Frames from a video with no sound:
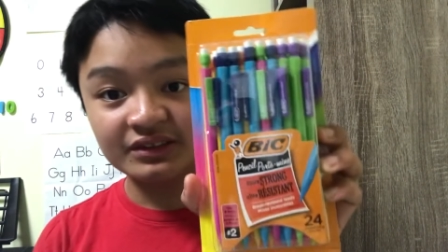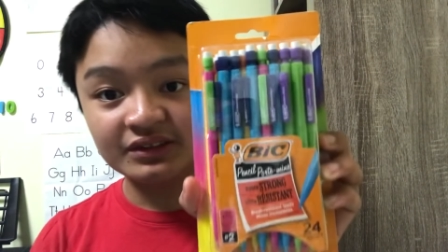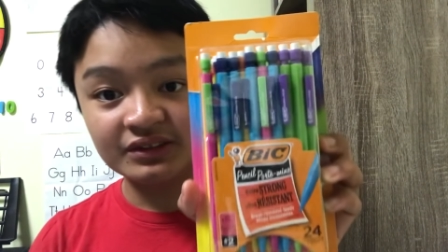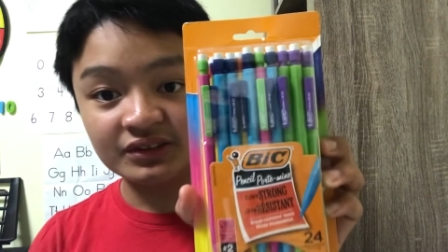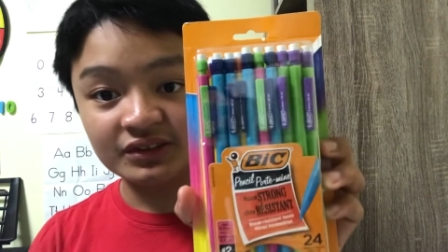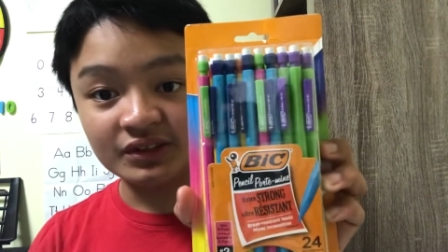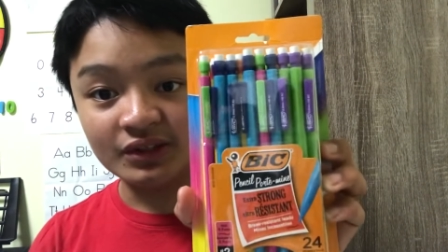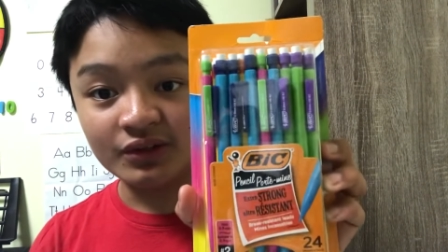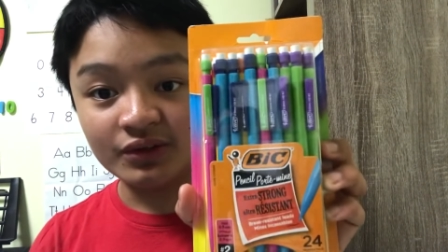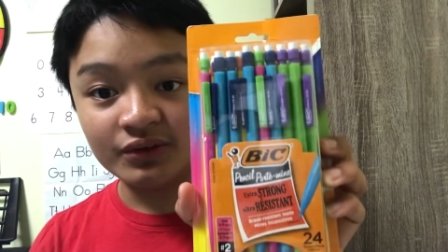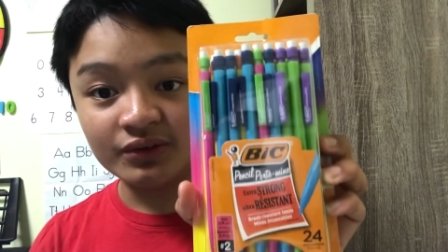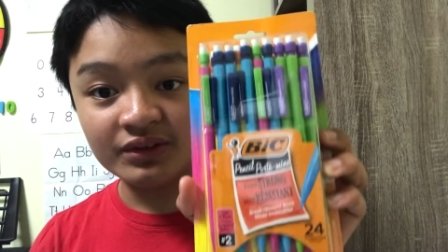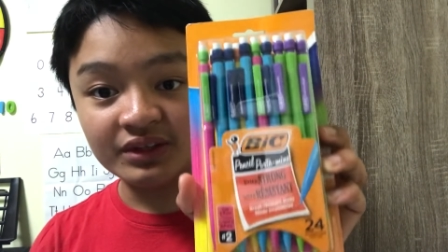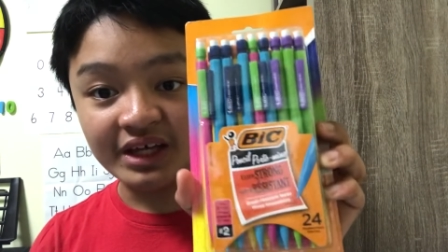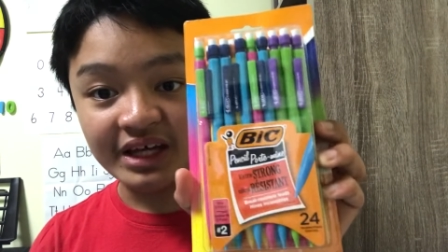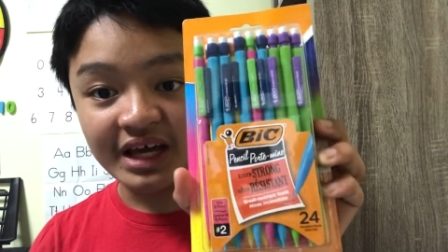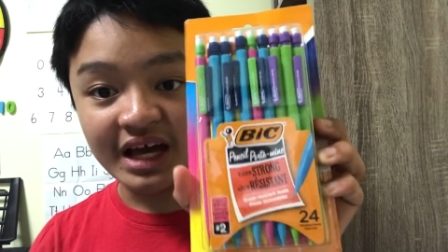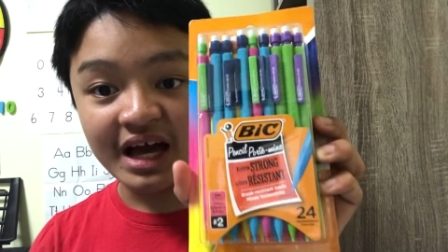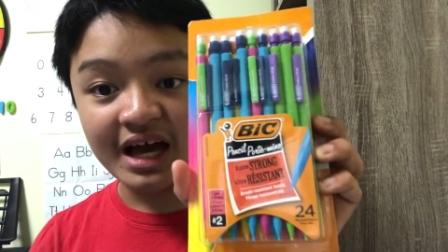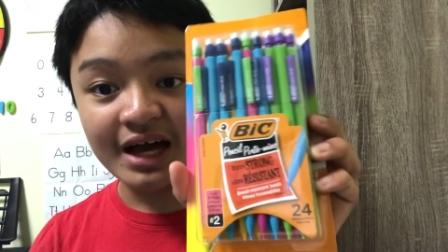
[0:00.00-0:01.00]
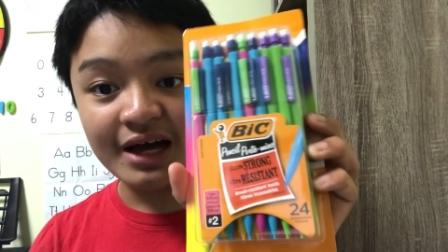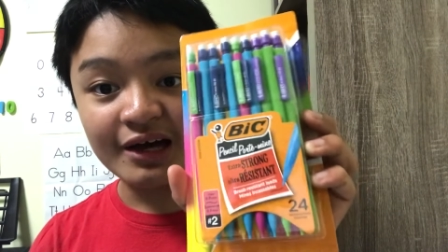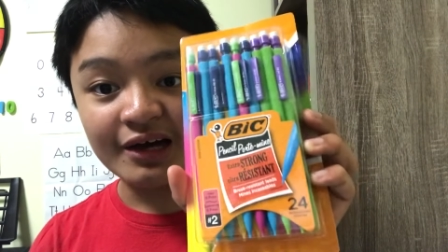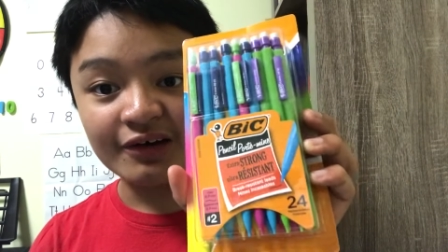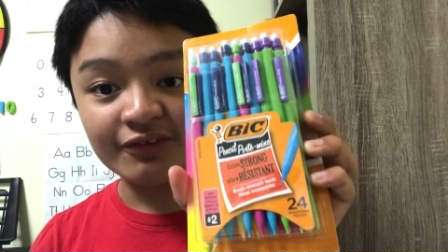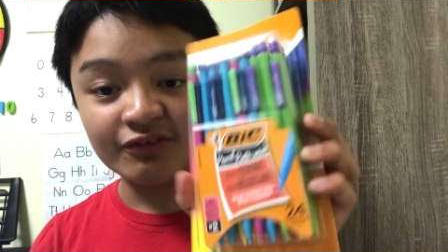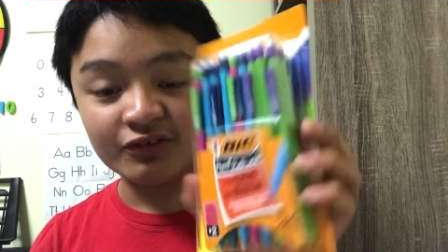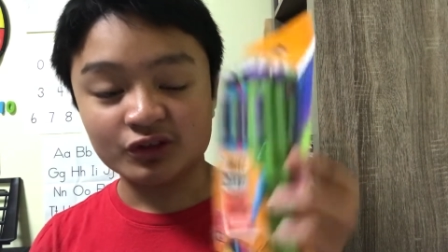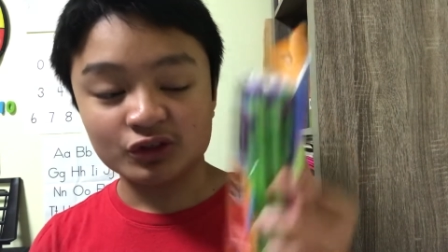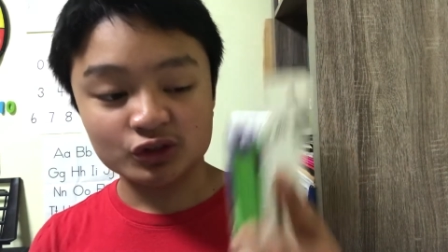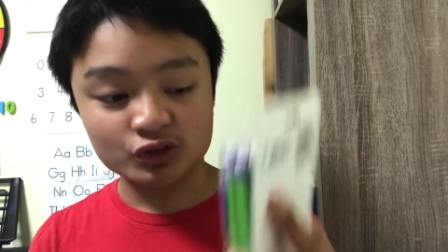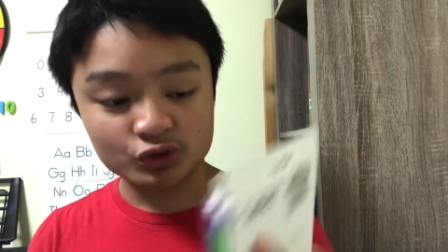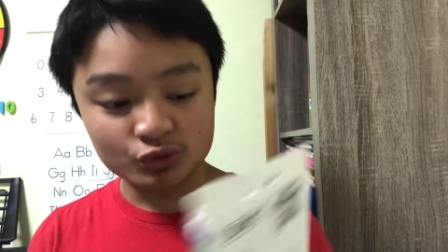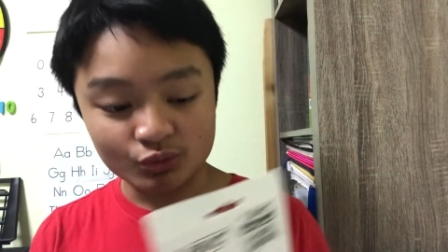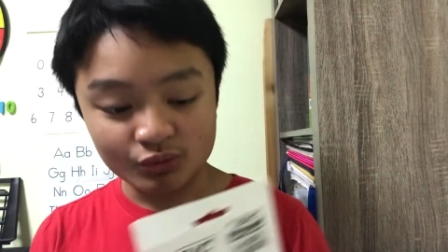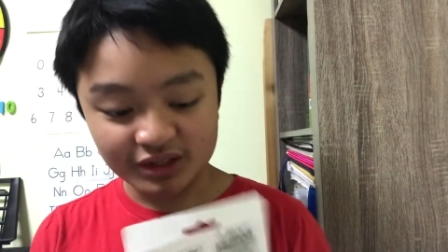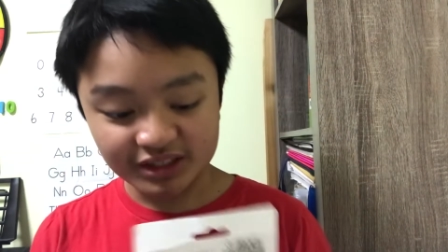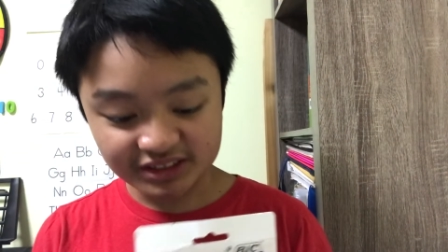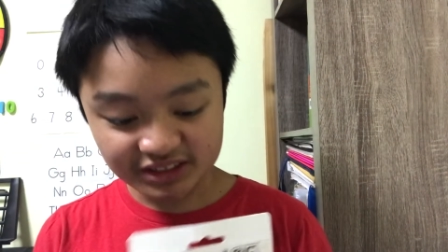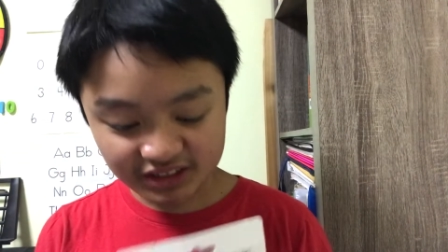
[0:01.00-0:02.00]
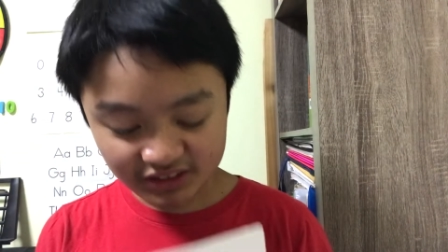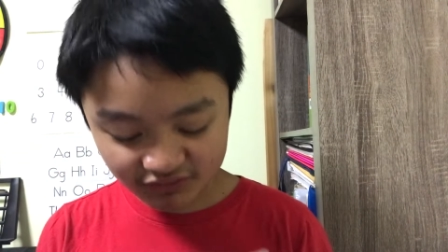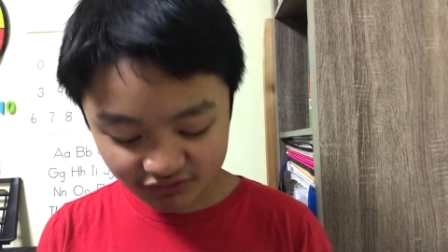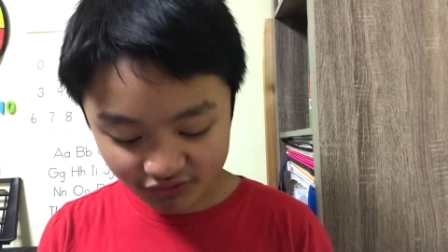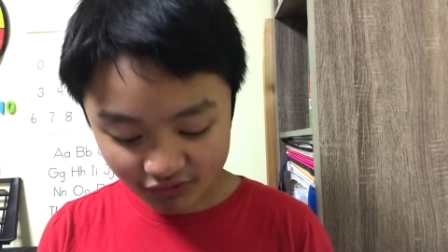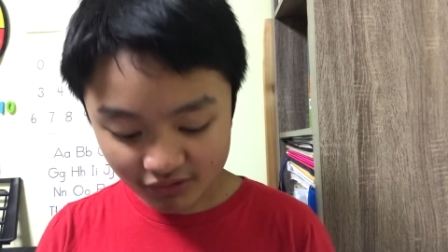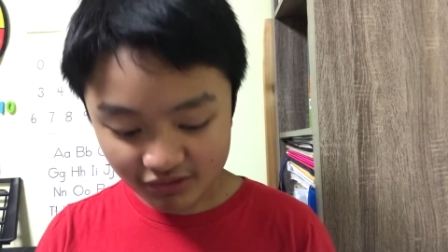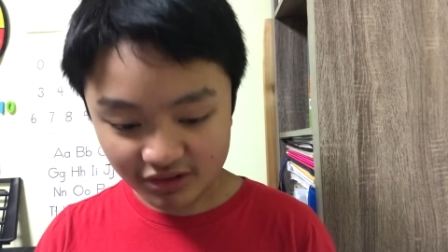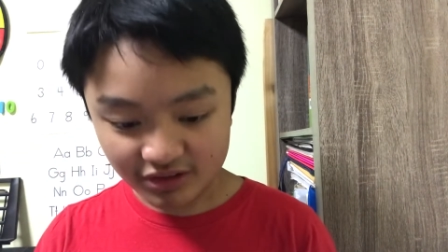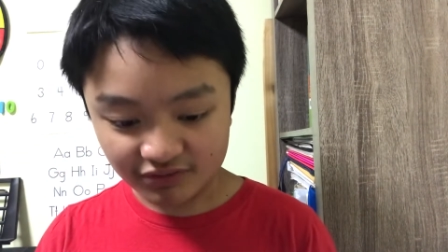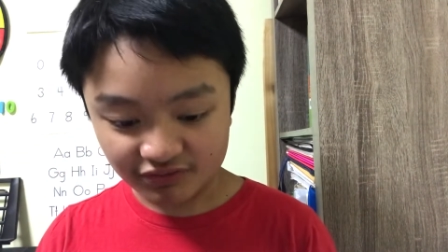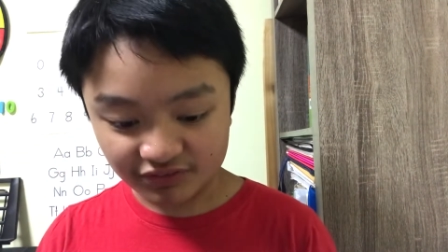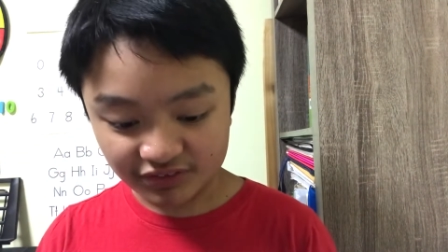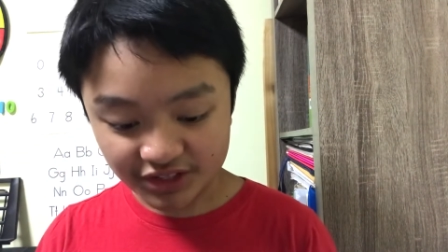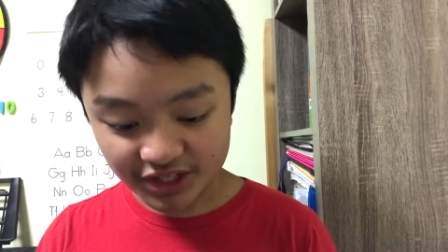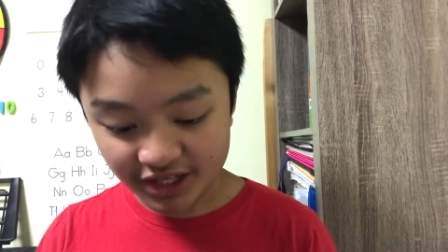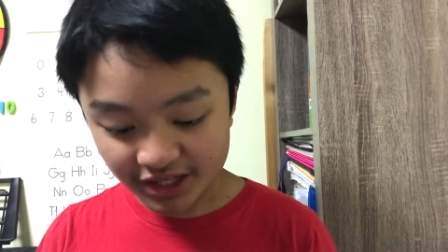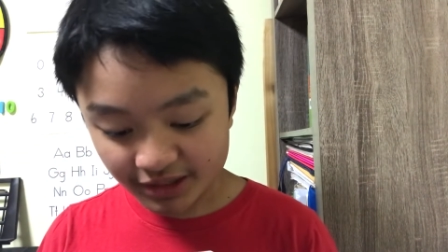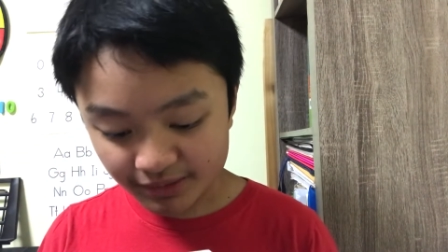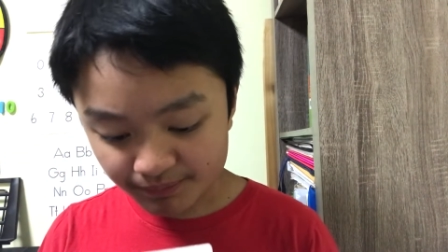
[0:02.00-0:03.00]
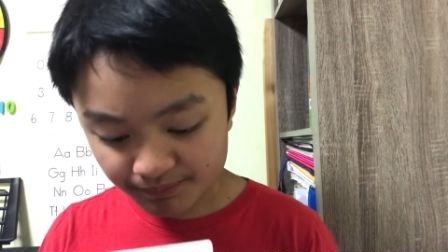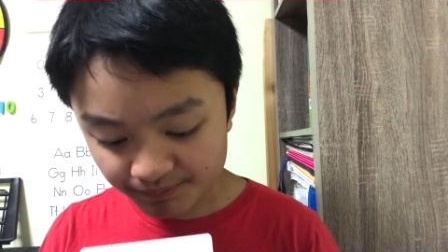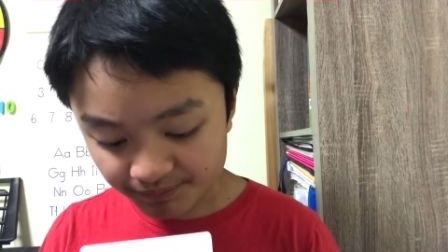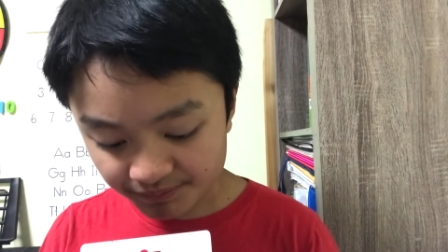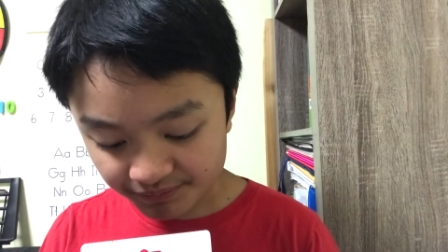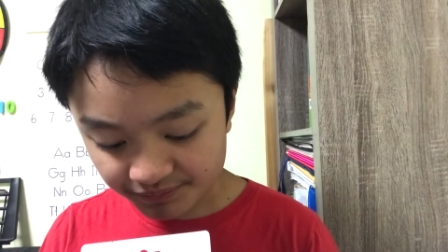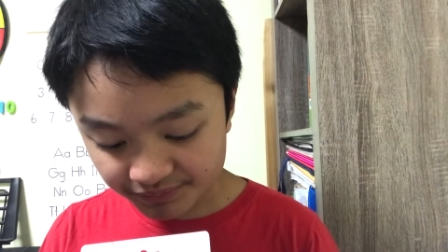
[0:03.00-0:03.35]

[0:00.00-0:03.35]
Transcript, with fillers: So they have 24 of them.